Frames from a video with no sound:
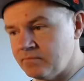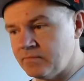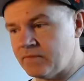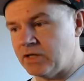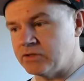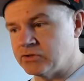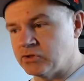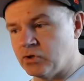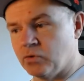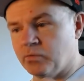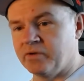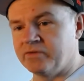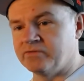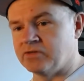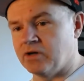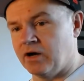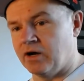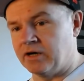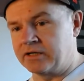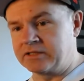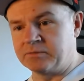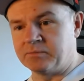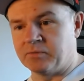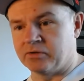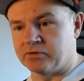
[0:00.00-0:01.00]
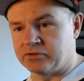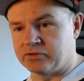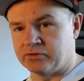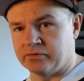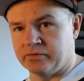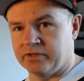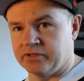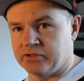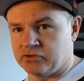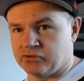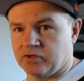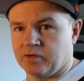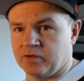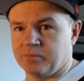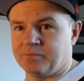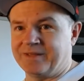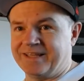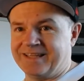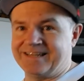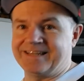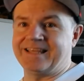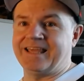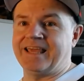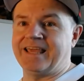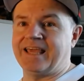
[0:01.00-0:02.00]
So we've talked about doing a trip
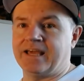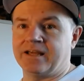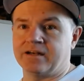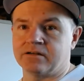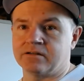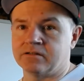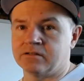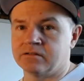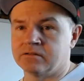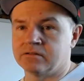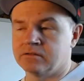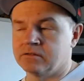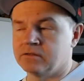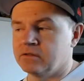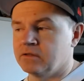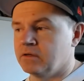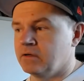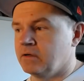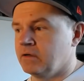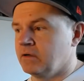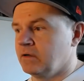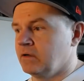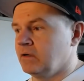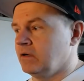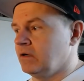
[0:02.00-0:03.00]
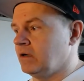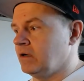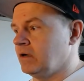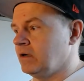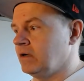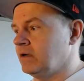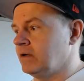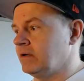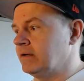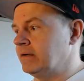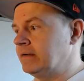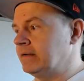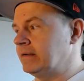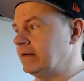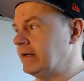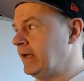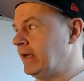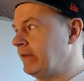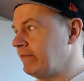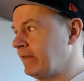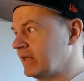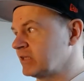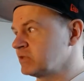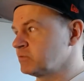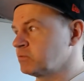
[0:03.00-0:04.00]
in Canada, uh,
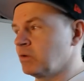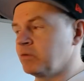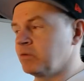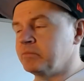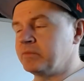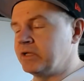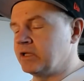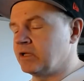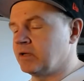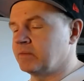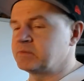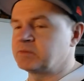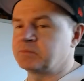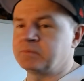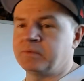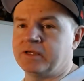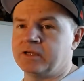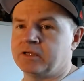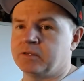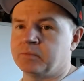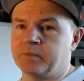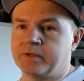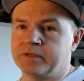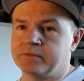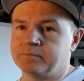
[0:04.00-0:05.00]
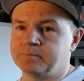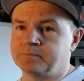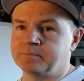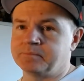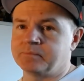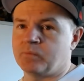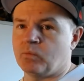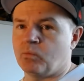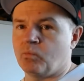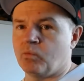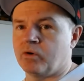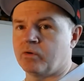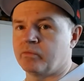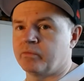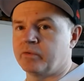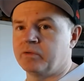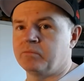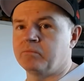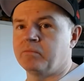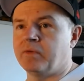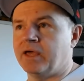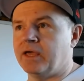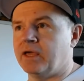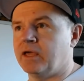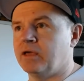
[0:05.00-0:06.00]
and that's where meetups may come in, where we
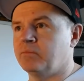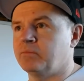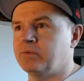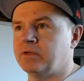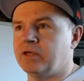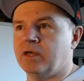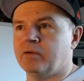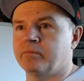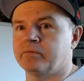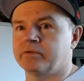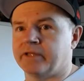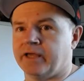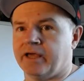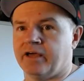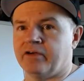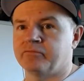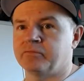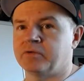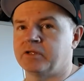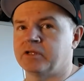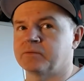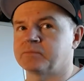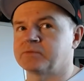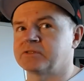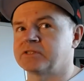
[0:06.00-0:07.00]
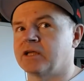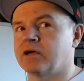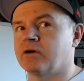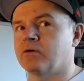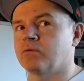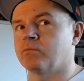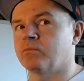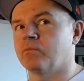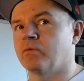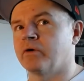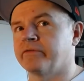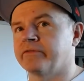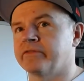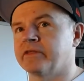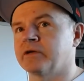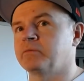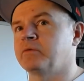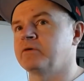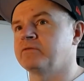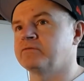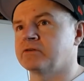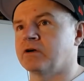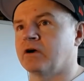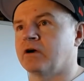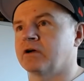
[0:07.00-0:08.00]
may be able to have meetups. Now, one thing
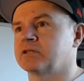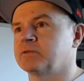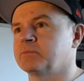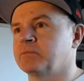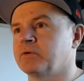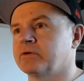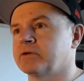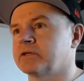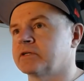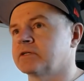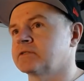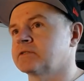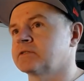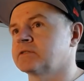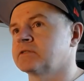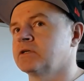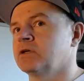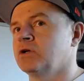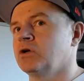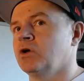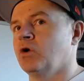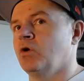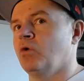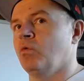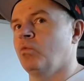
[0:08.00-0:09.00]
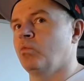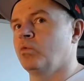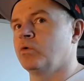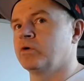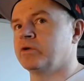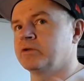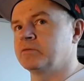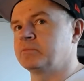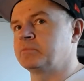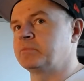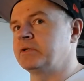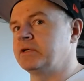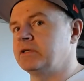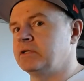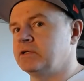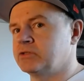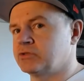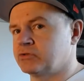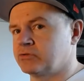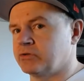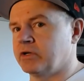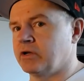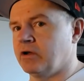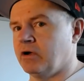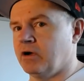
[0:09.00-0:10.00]
we've talked about is, would it be
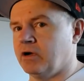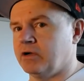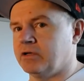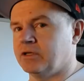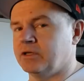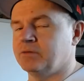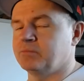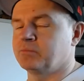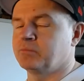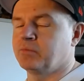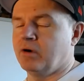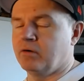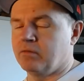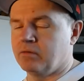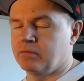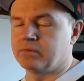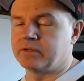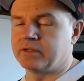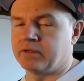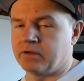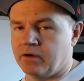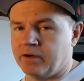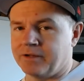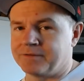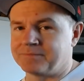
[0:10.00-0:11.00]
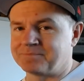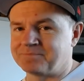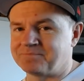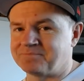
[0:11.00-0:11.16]
street hockey? Probably not.